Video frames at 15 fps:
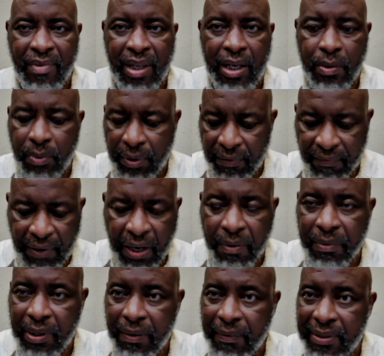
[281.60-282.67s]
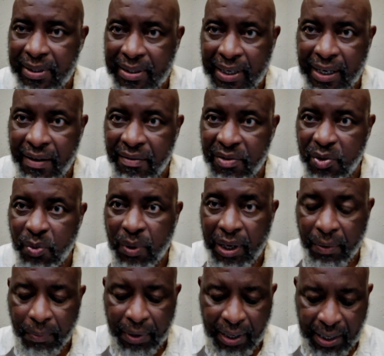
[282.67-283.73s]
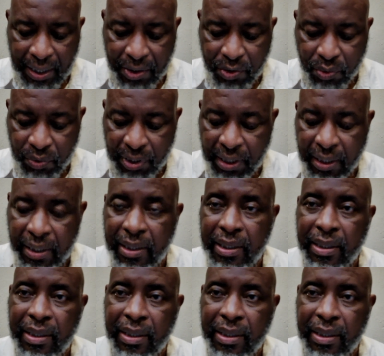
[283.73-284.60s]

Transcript: And we found ourselves where we are today.